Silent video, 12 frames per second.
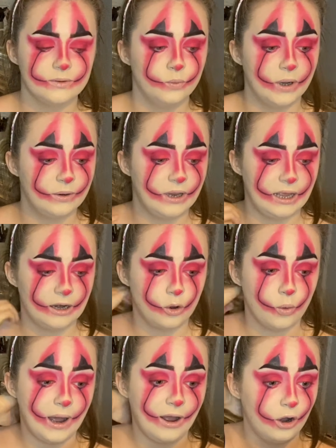went in
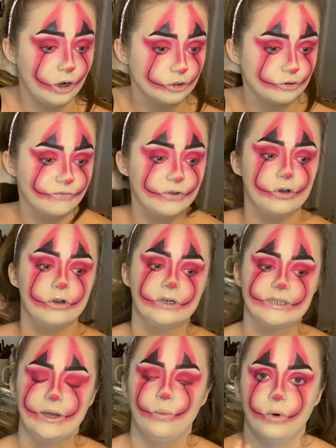quite harsh with the colour because
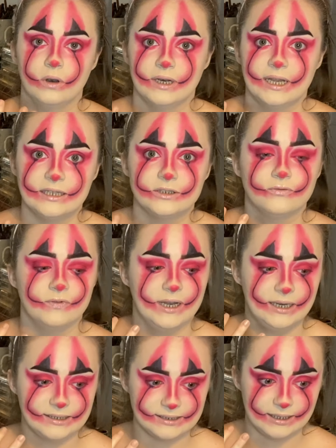I want it to really
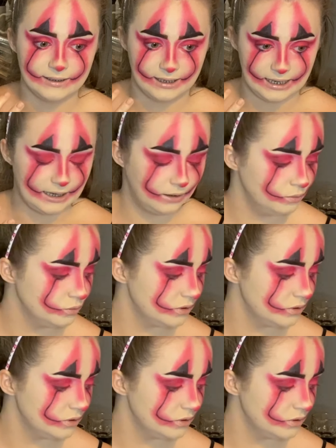stand out.